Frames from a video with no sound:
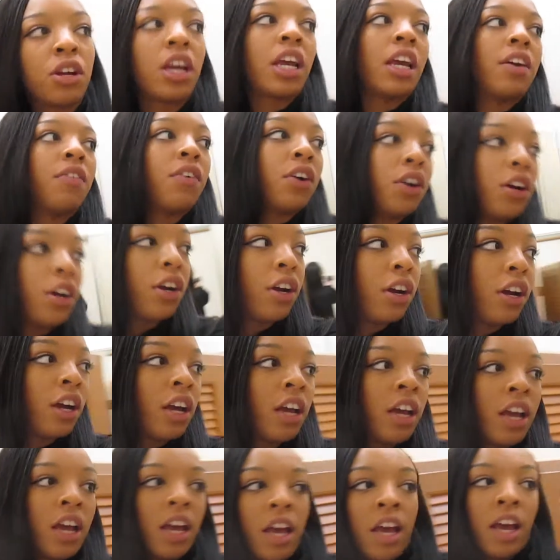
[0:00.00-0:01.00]
gave her
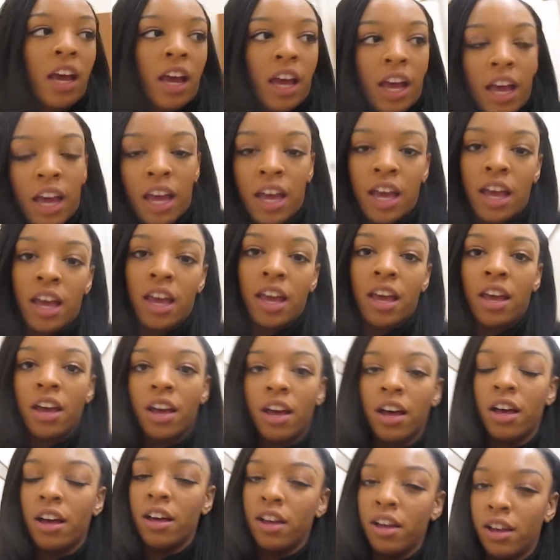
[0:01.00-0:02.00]
a
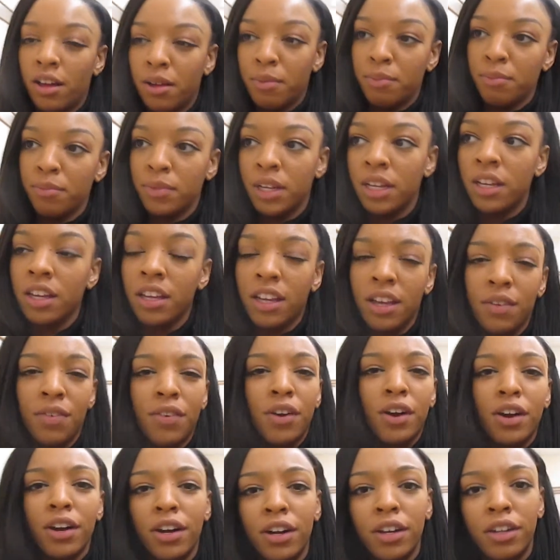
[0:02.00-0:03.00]
um, gift
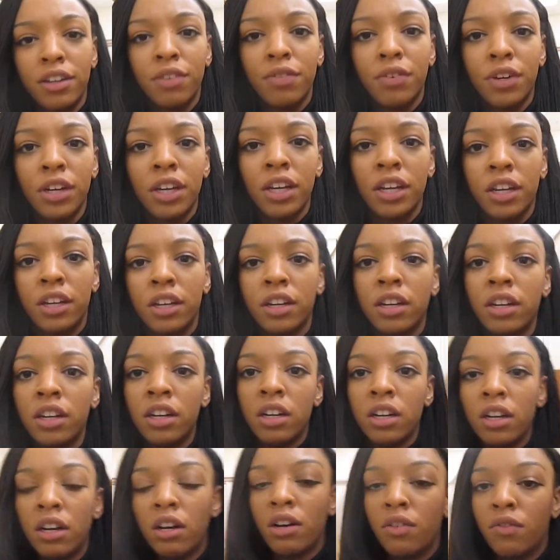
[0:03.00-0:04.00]
card for here
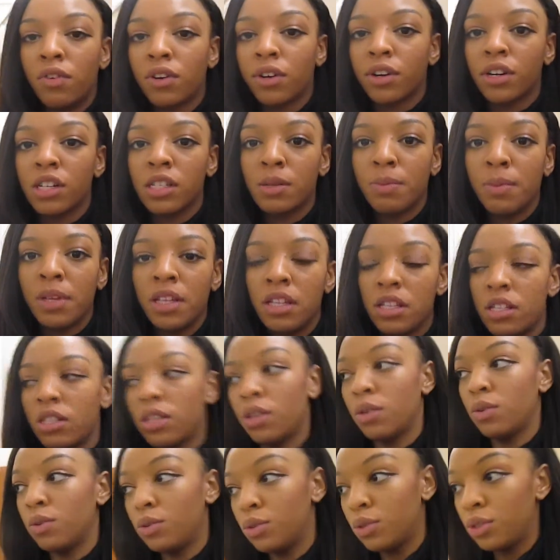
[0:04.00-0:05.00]
for Christmas,
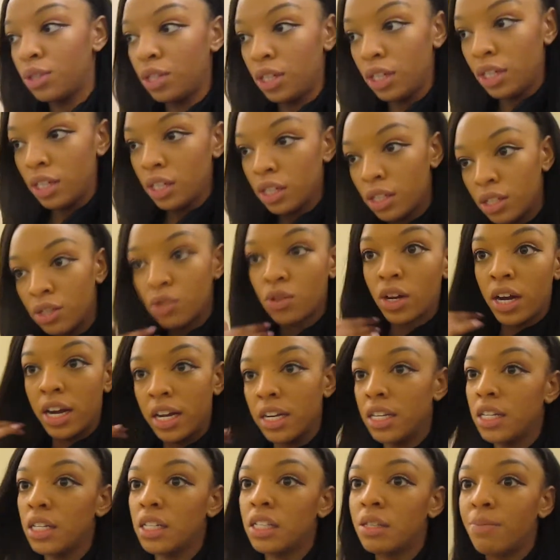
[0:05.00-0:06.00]
so she's
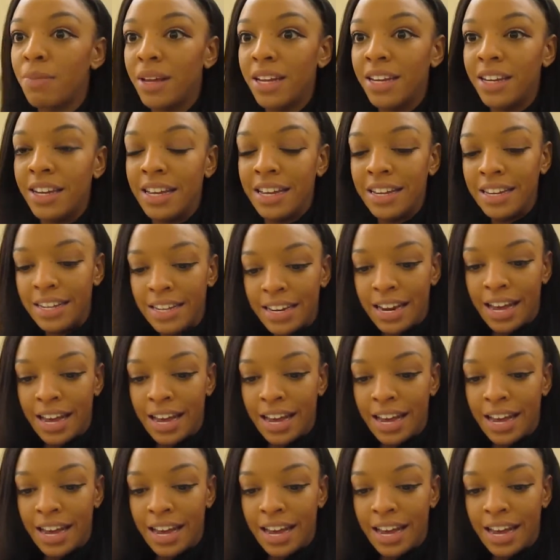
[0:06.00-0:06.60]
trying to spend it